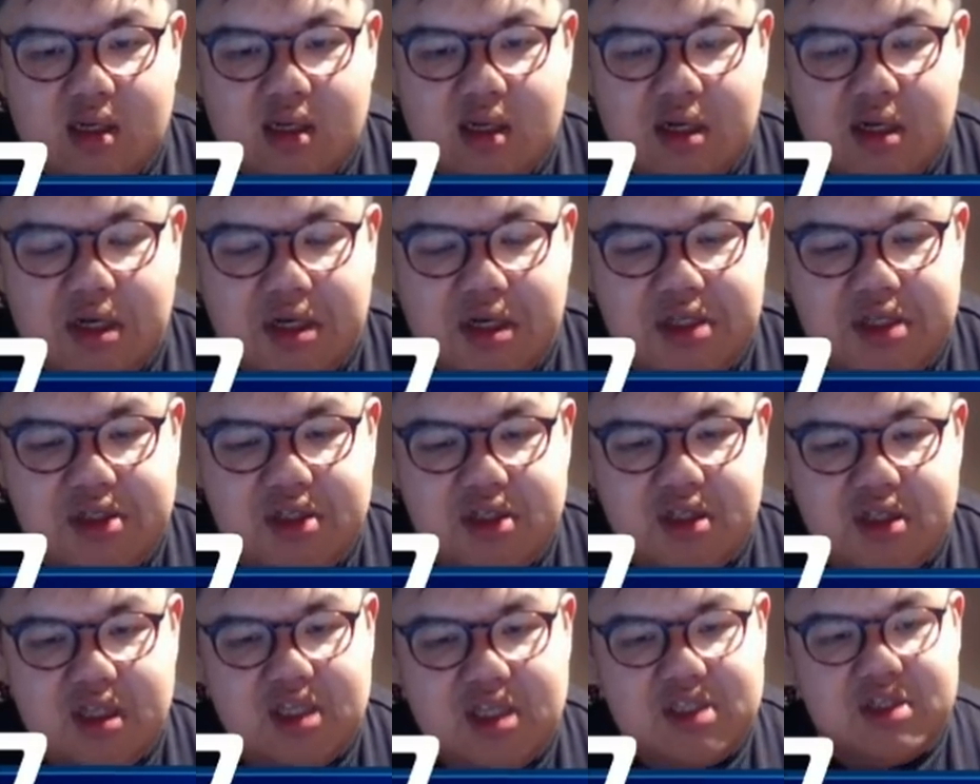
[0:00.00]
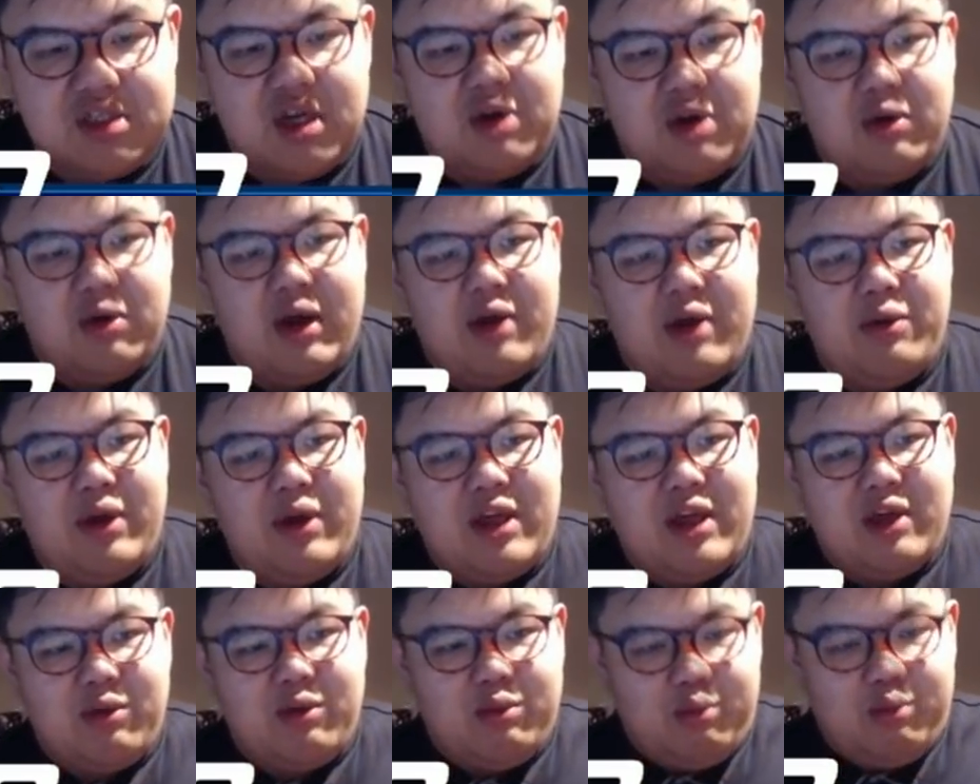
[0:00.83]
Because there's no way we
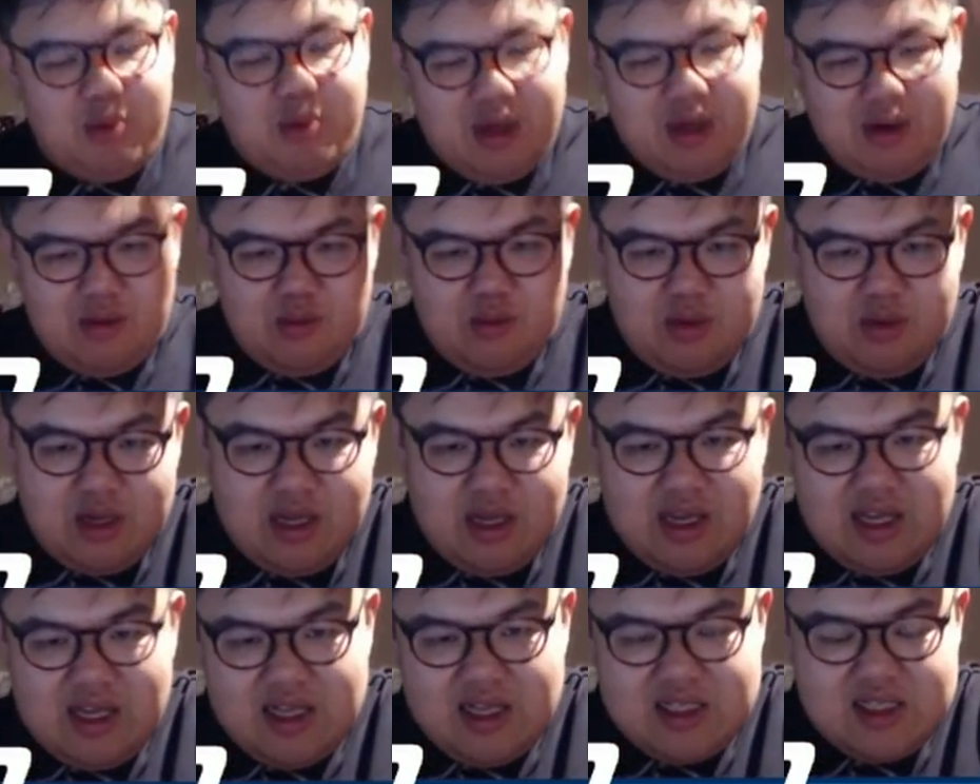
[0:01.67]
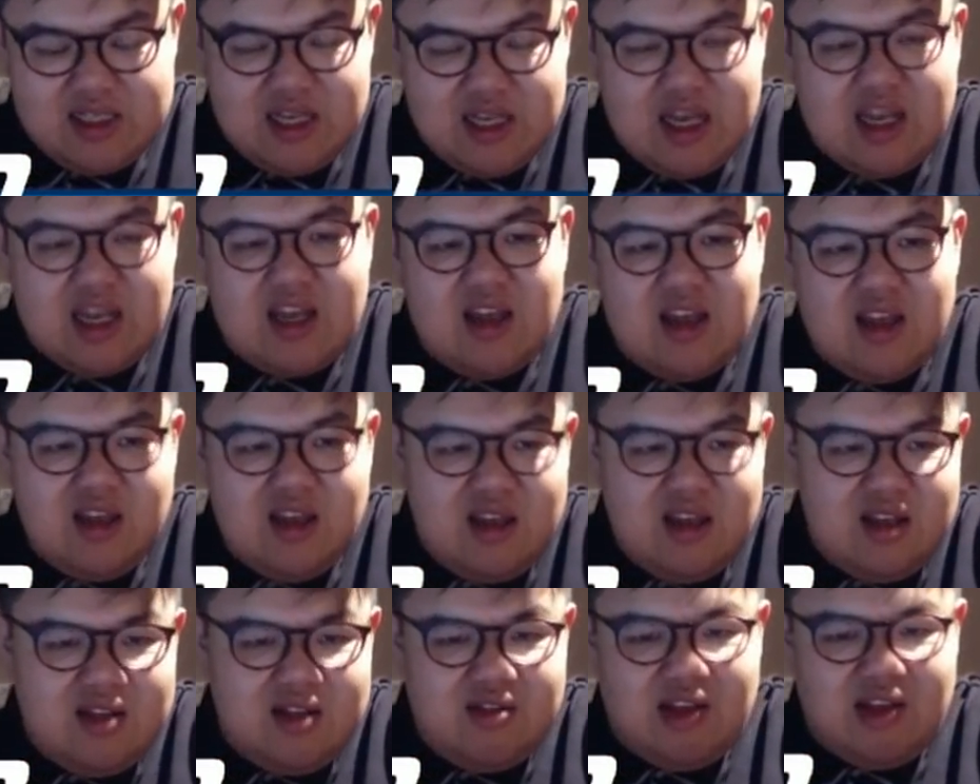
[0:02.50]
can win against like
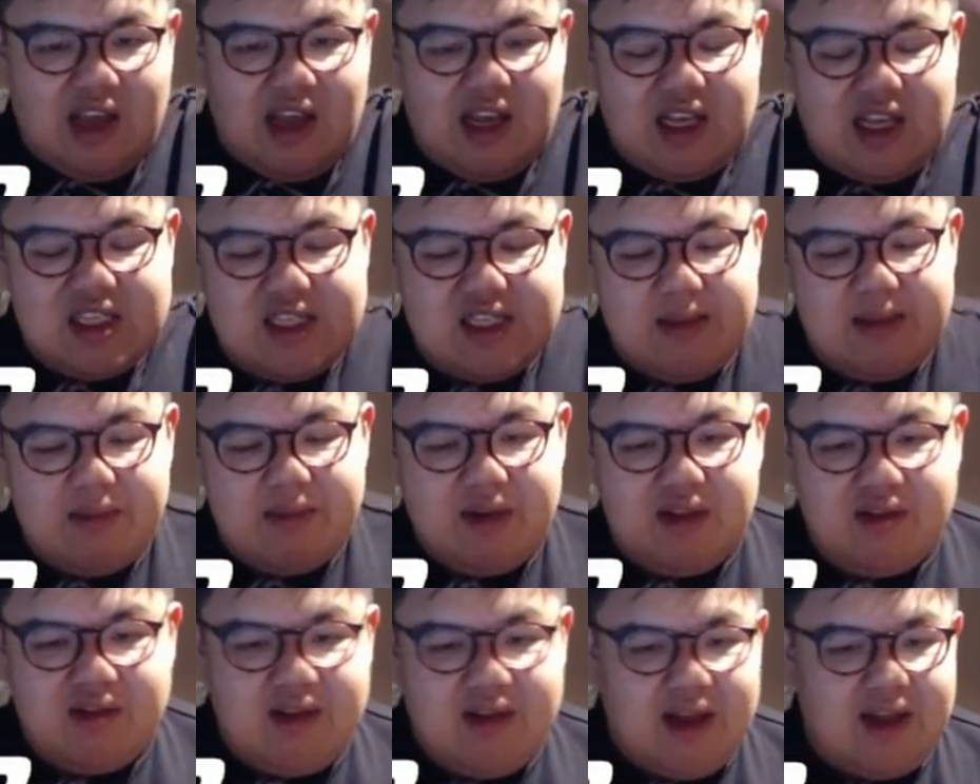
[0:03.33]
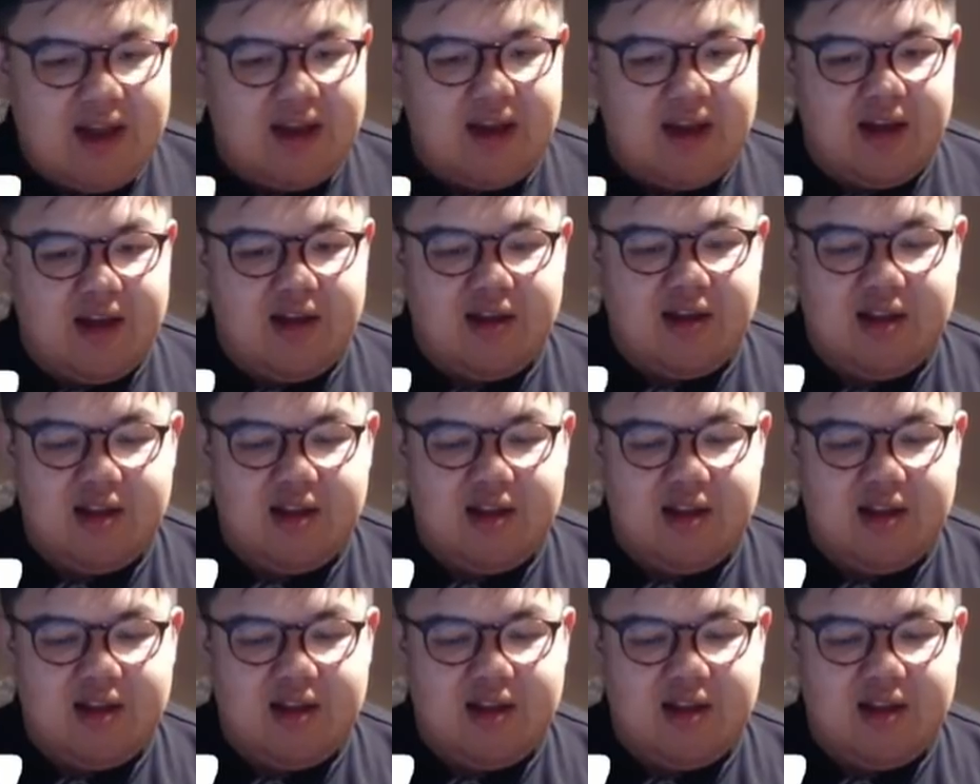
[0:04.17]
Tiger summoning Tiger.